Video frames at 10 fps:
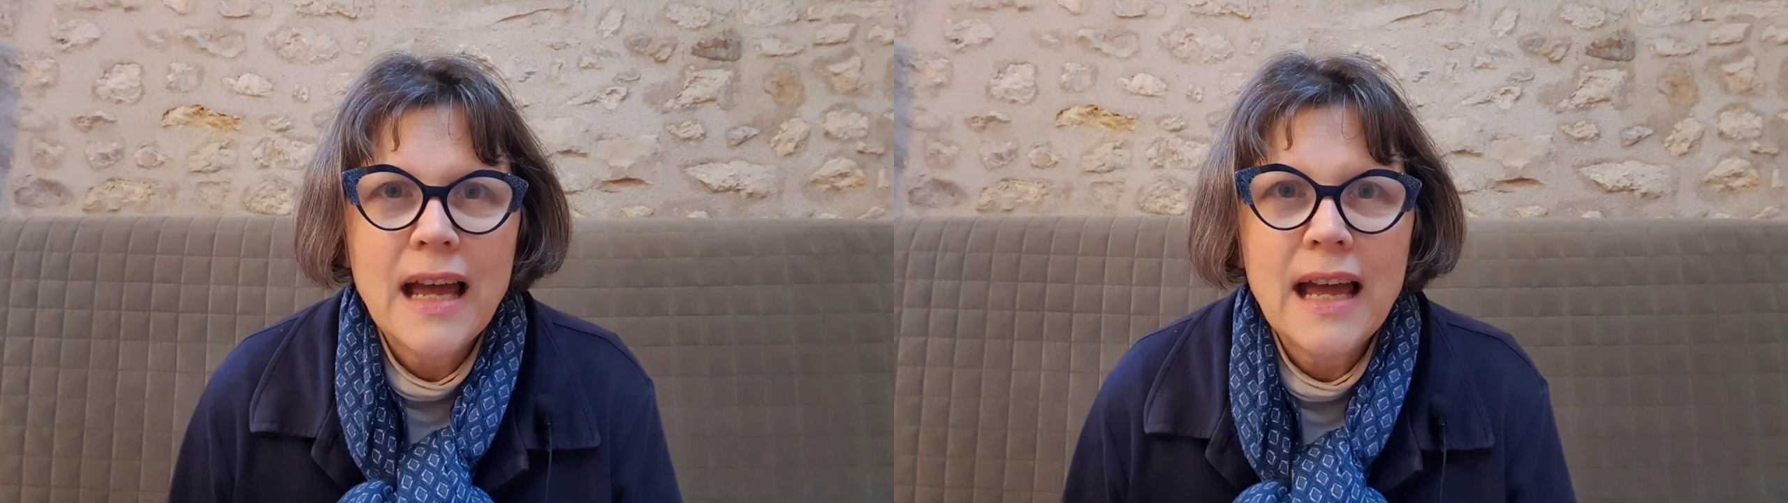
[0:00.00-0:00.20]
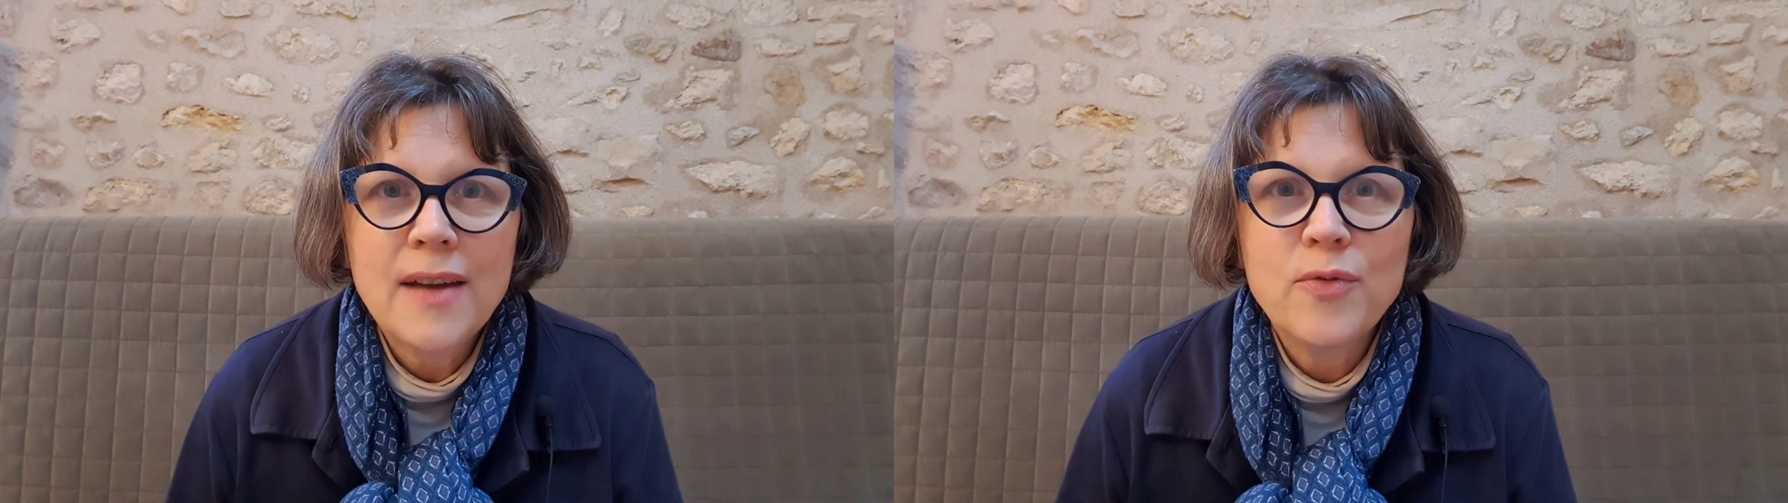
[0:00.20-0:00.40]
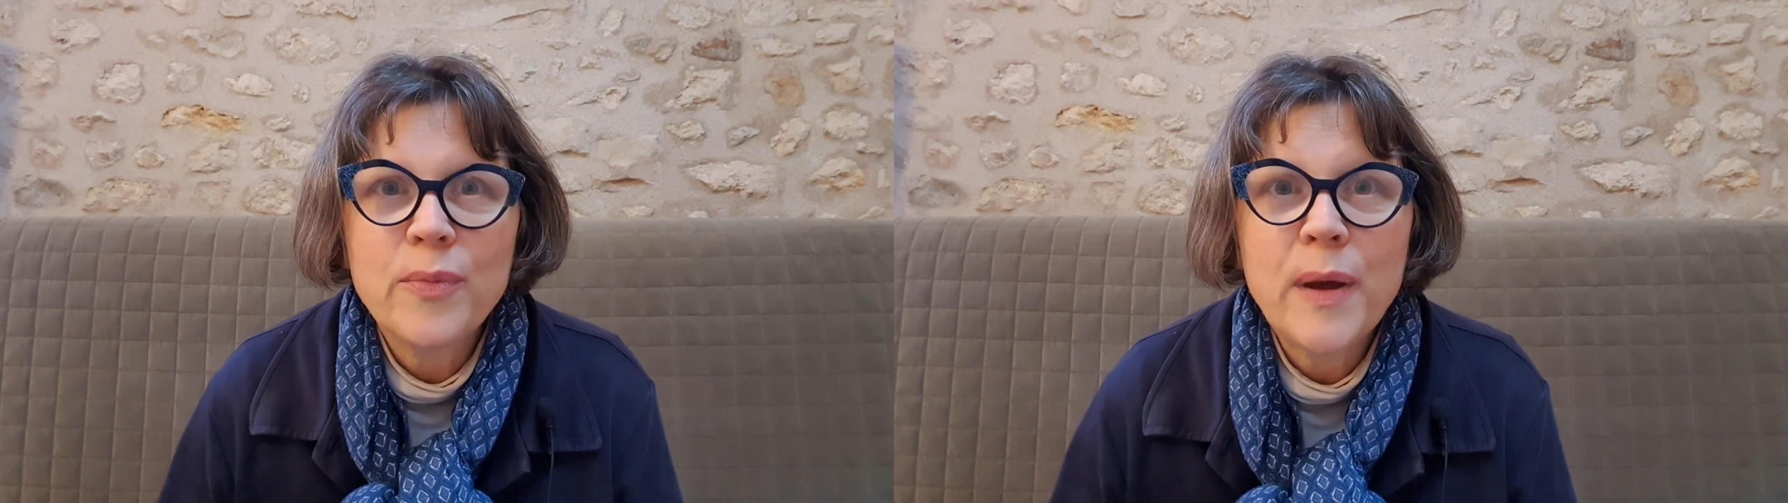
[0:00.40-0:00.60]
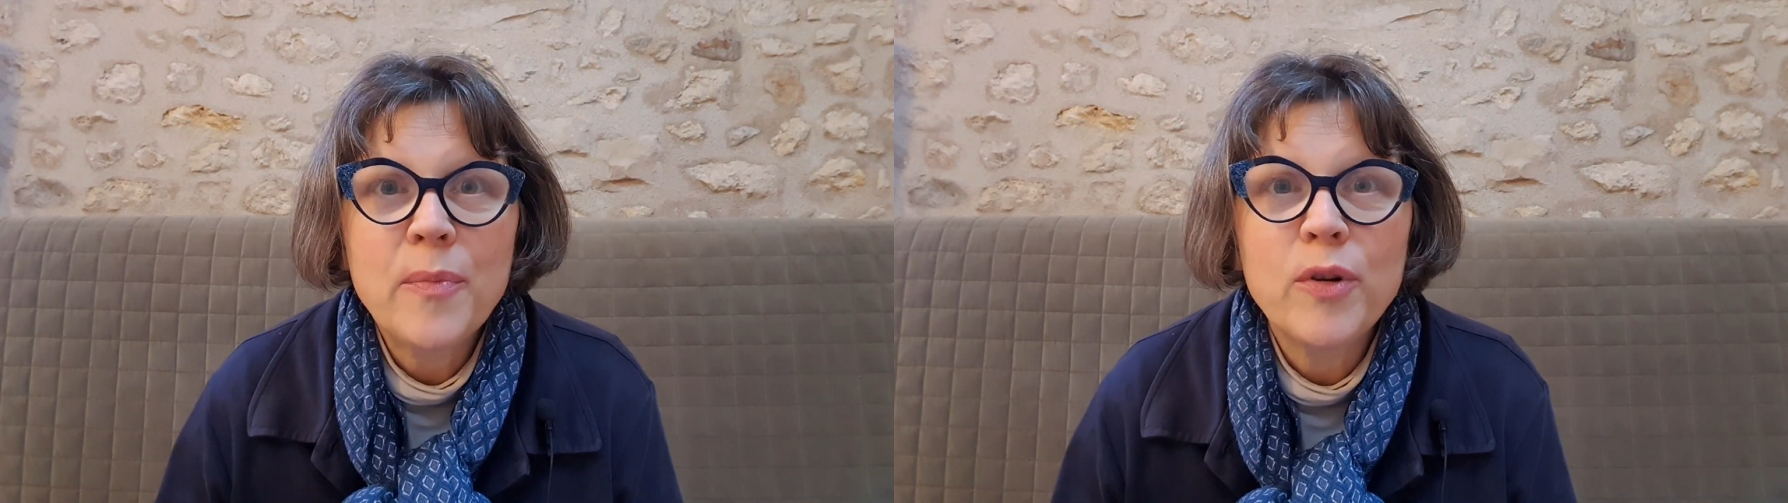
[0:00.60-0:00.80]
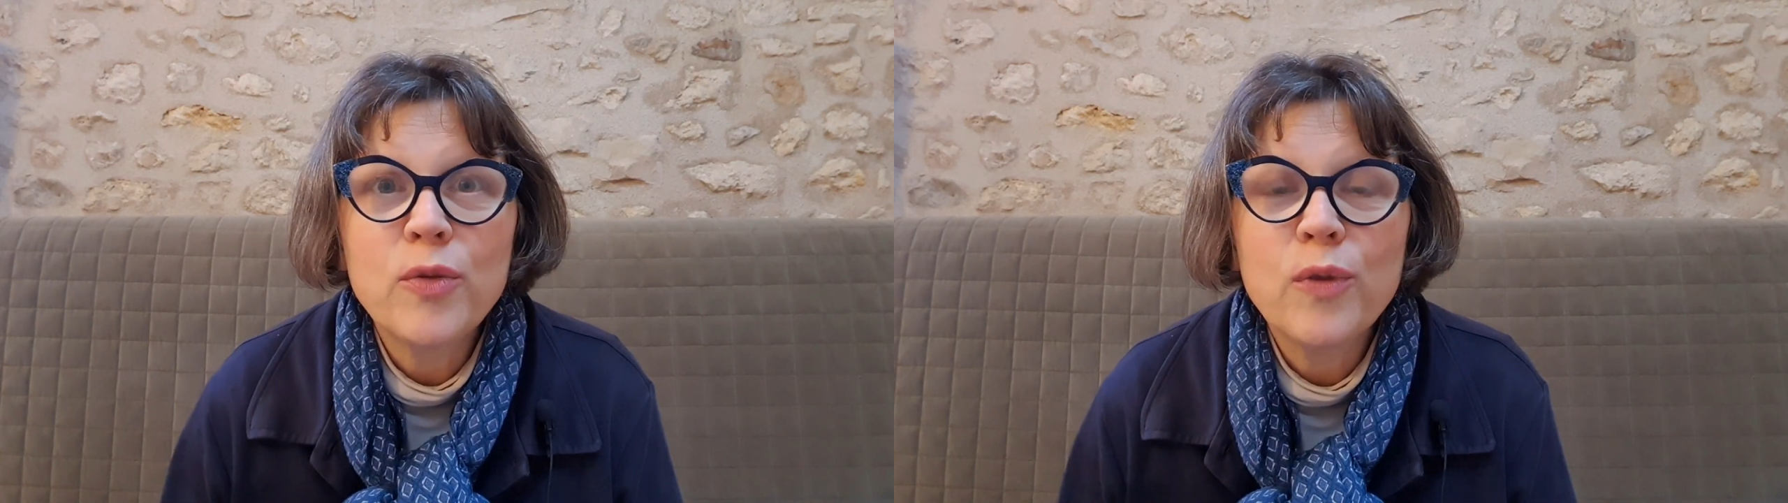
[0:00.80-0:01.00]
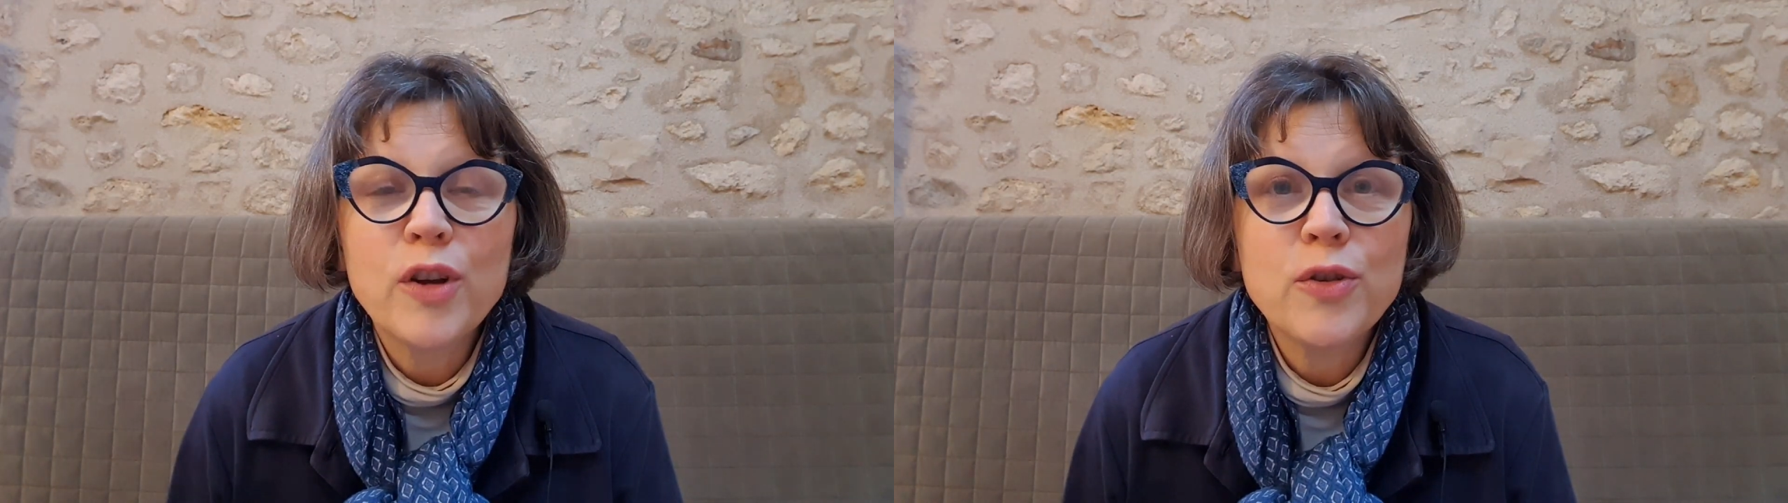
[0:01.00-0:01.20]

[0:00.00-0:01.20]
And remember what